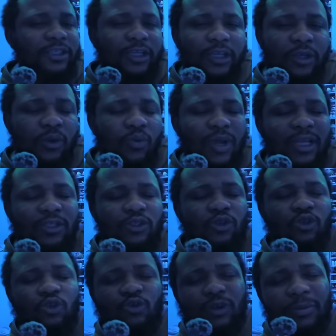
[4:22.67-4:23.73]
she went
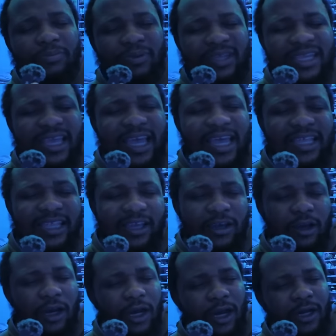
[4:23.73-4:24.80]
to repair the
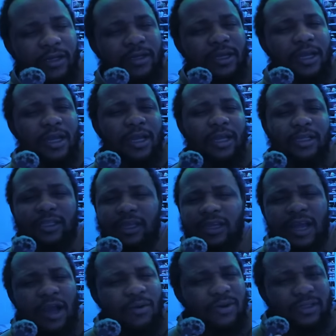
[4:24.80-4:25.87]
car, the
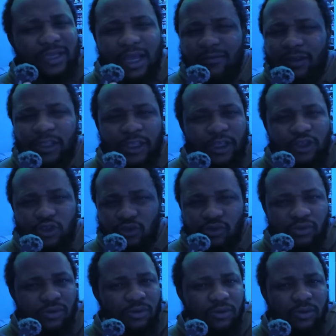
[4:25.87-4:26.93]
car was having
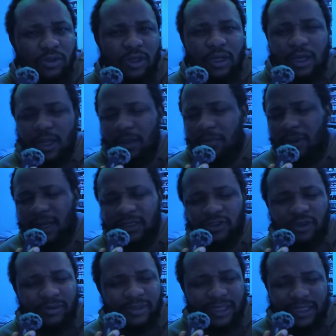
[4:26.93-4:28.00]
issue about
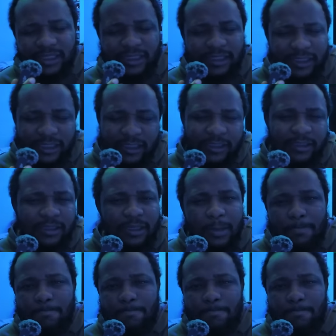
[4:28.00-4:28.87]
some certain things.